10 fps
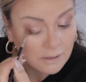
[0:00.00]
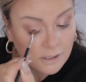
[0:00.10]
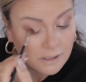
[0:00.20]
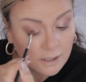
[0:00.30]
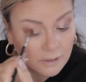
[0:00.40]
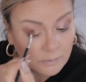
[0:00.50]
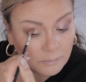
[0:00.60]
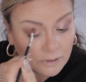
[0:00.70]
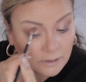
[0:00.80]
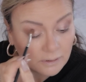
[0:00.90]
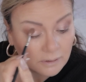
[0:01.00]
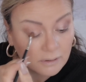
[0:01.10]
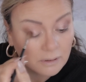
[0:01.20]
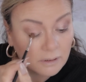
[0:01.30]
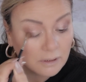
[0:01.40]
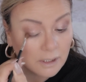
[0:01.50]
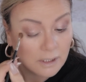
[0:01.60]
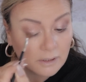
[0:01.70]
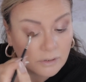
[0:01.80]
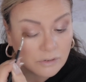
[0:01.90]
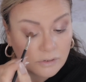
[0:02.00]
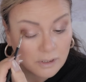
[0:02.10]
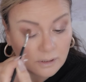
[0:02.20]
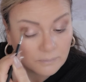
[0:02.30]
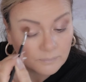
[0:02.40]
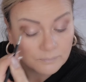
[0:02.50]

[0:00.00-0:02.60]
just a little bit extra.